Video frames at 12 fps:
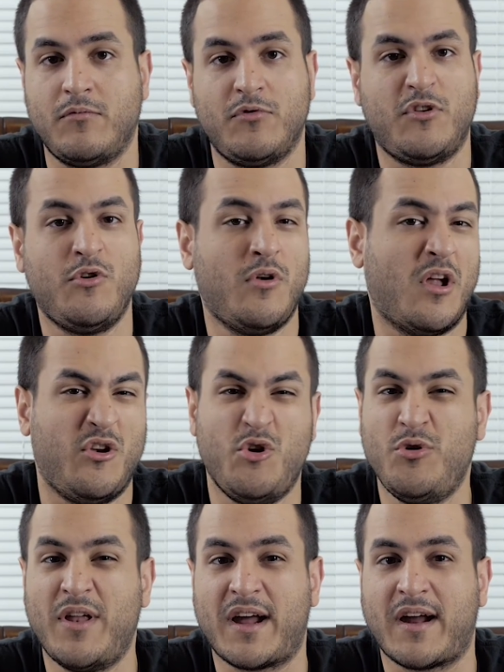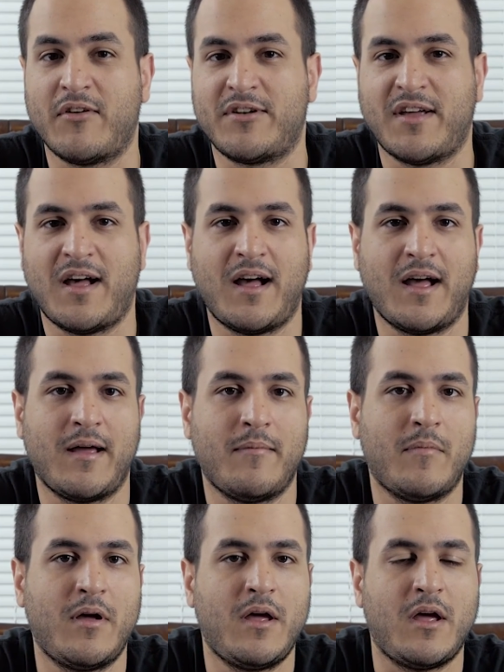Do a new deck every
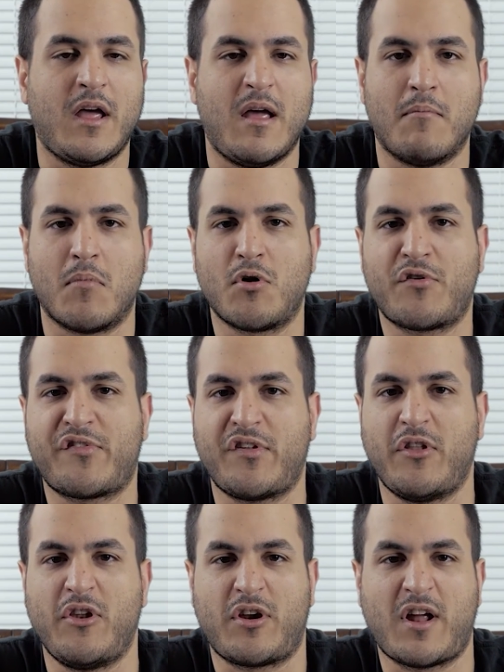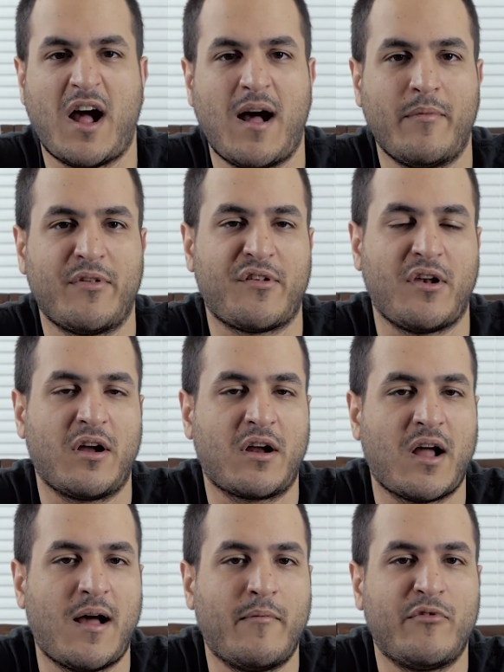time, immersed in the commons and
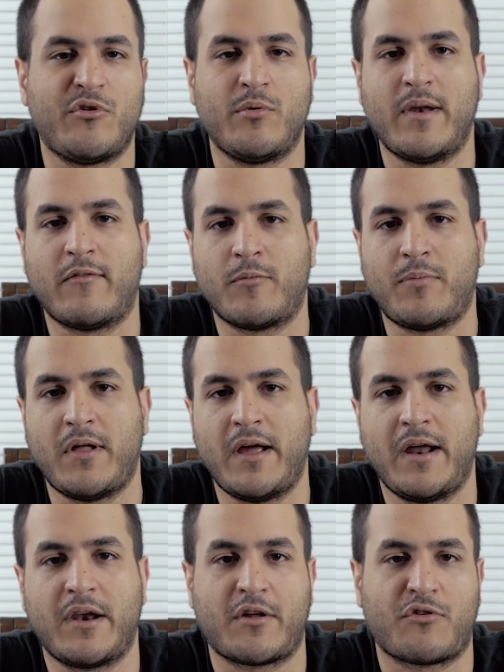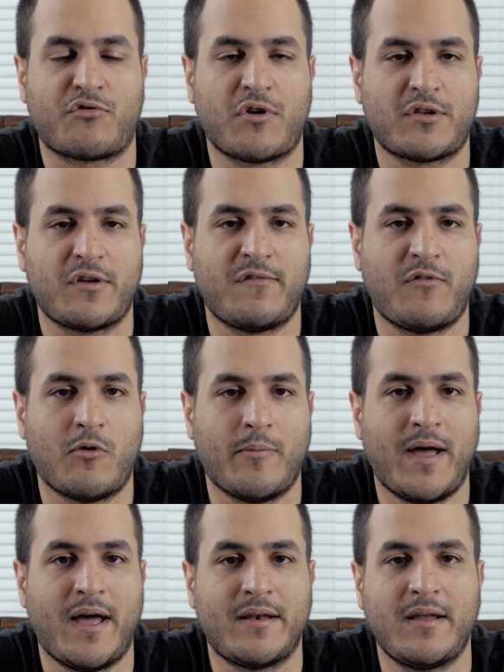uncommons you would never play in a constructed
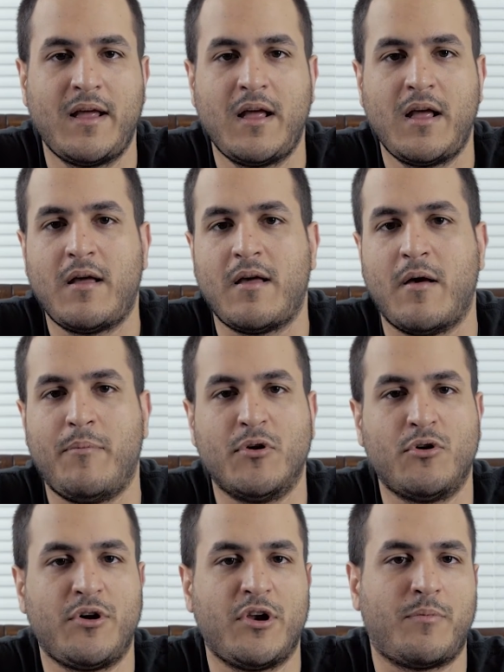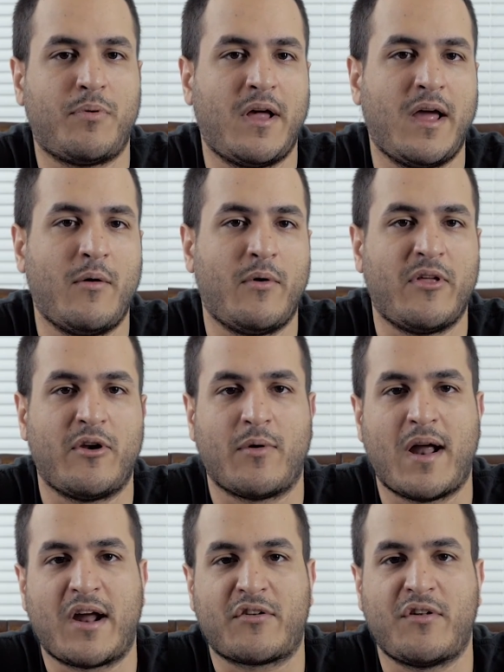format, ability to play with
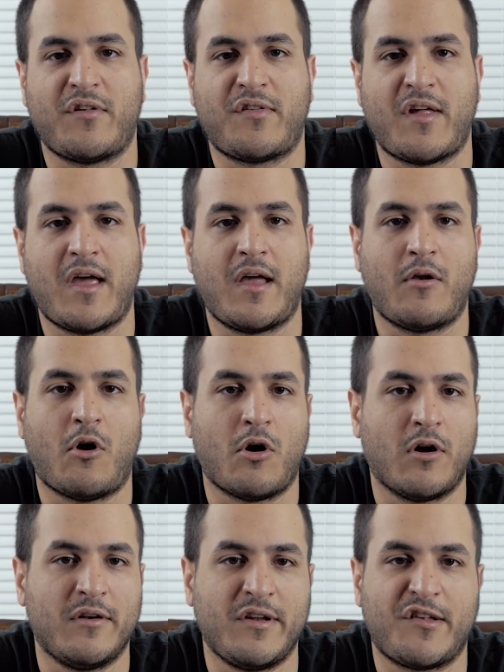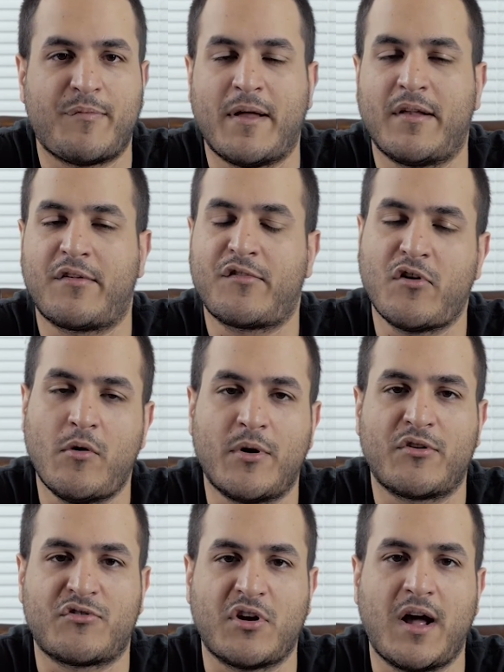interactions that R&D spent so
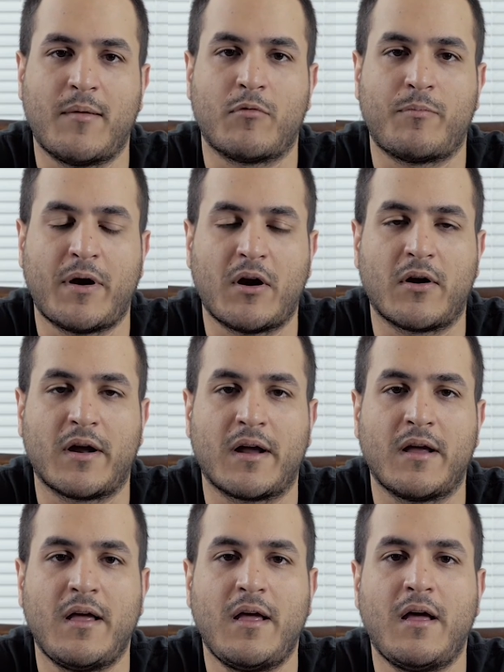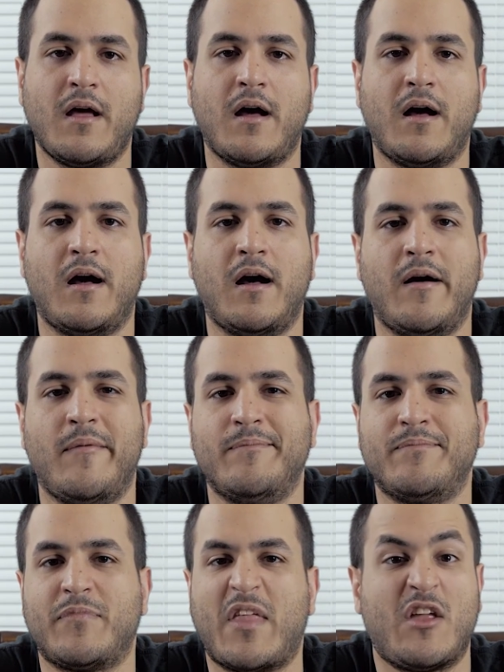much time preparing
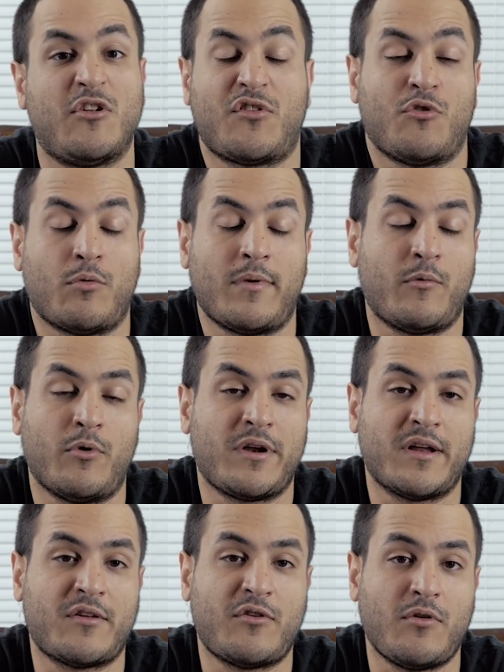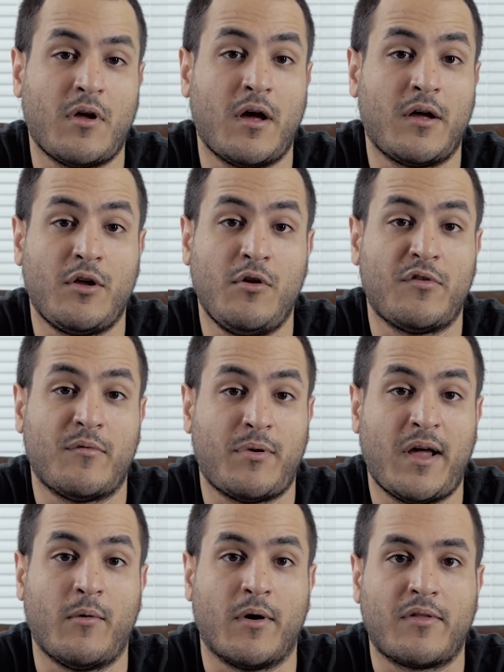that you just normally wouldn't get to use and
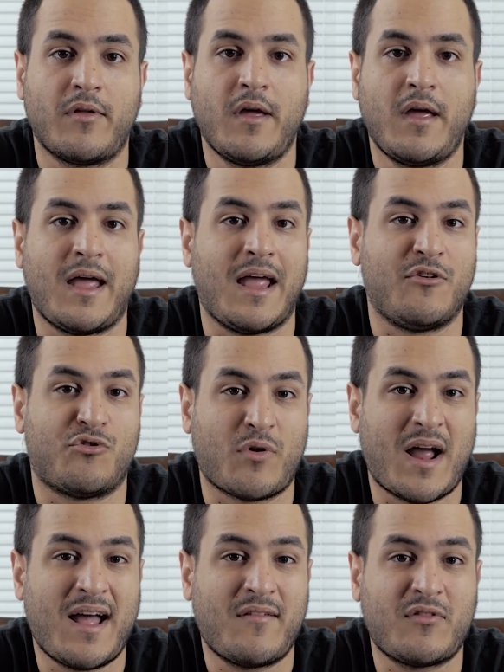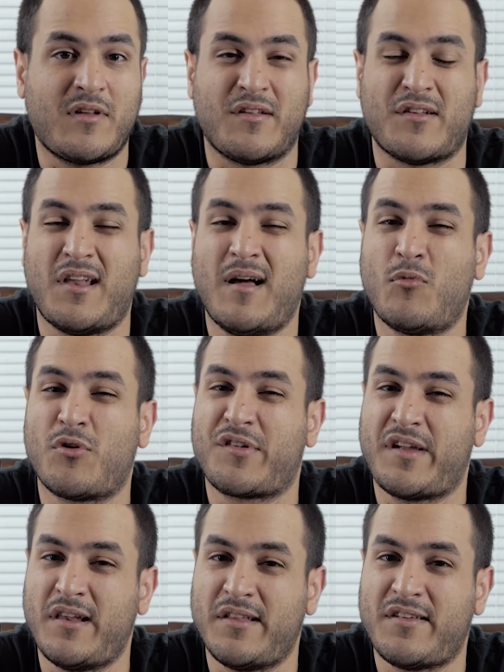play with. And draft is a lot more
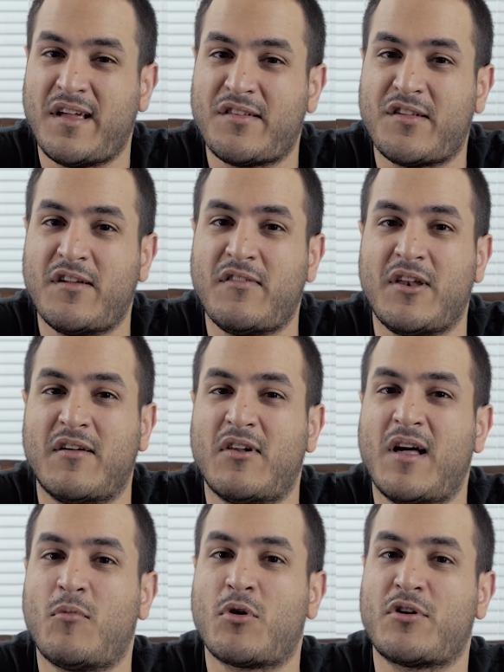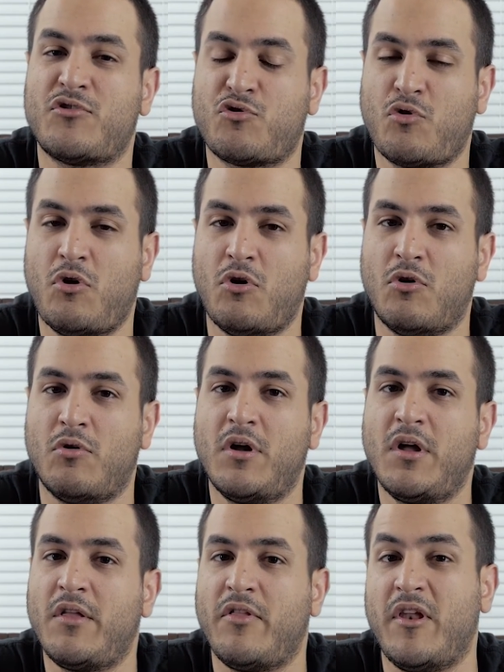skill intensive and you have a lot more control
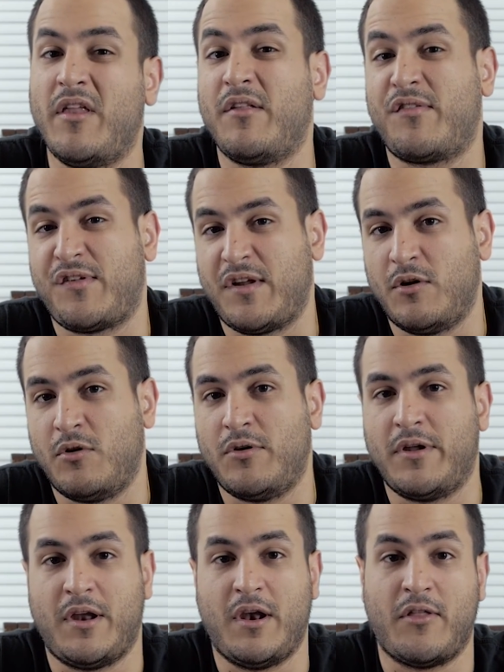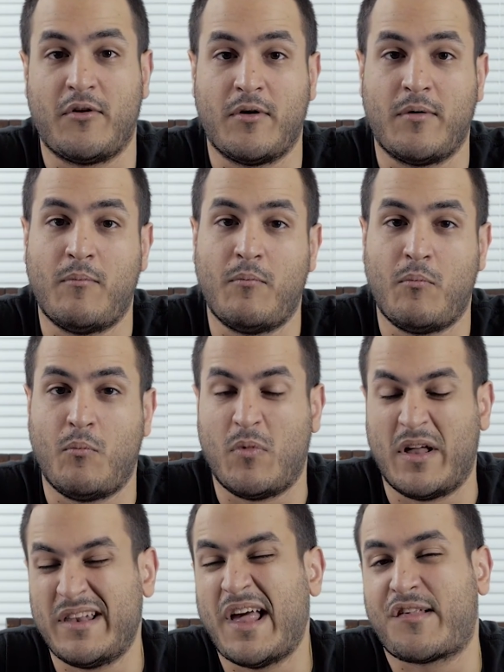than in sealed and other
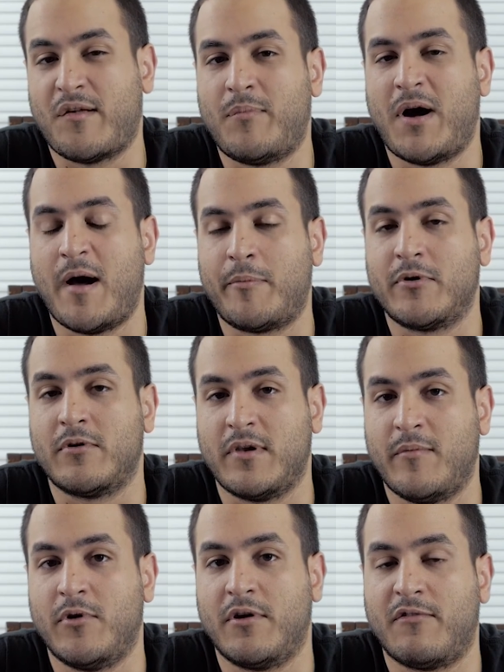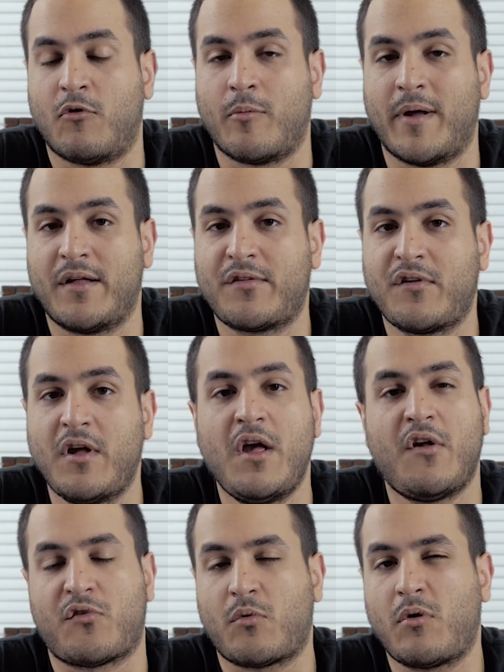less unpopular limited formats.
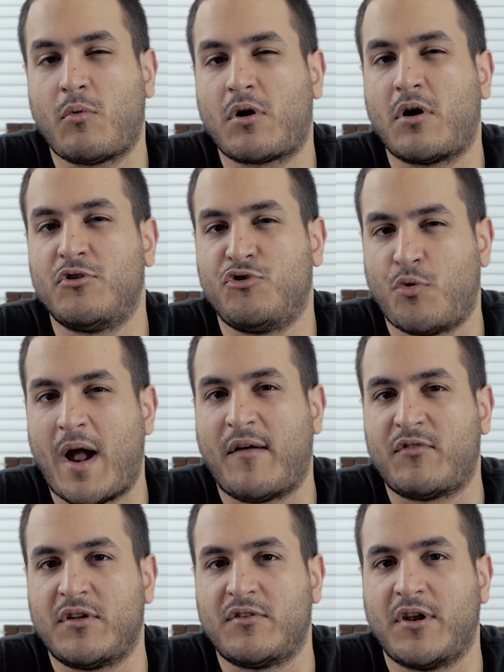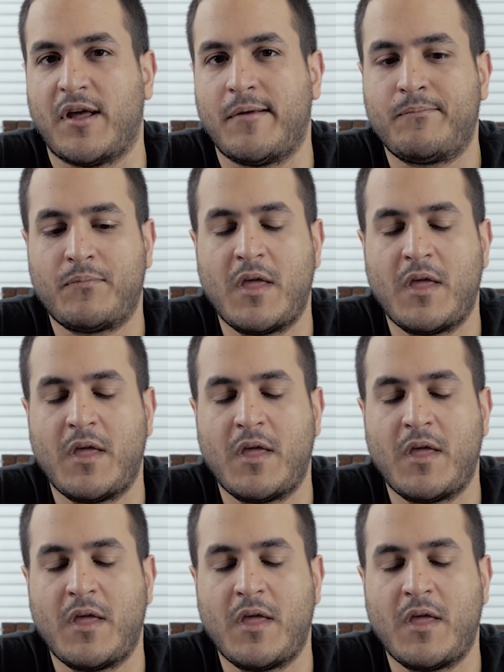So we're going to work on drafting today.